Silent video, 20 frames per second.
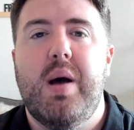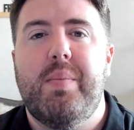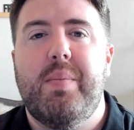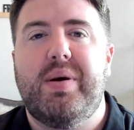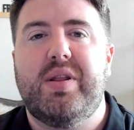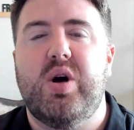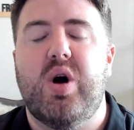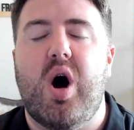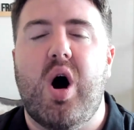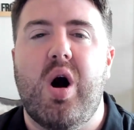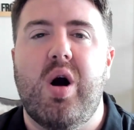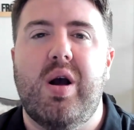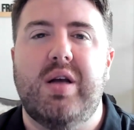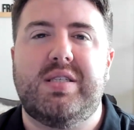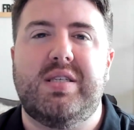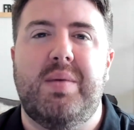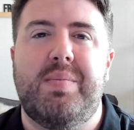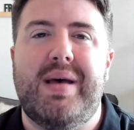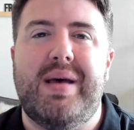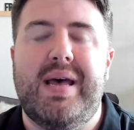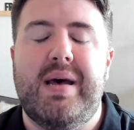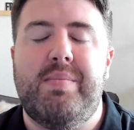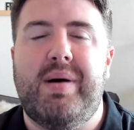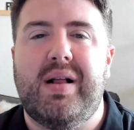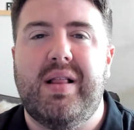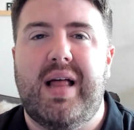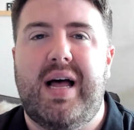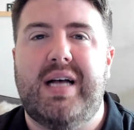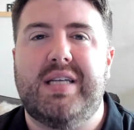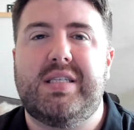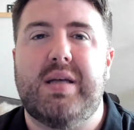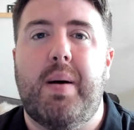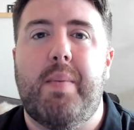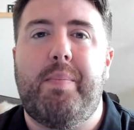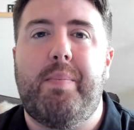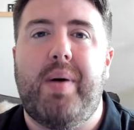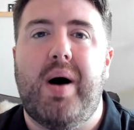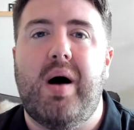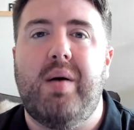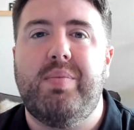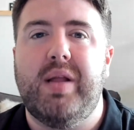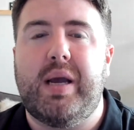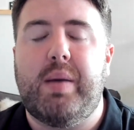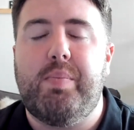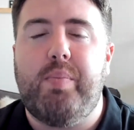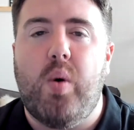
but there are some MLS public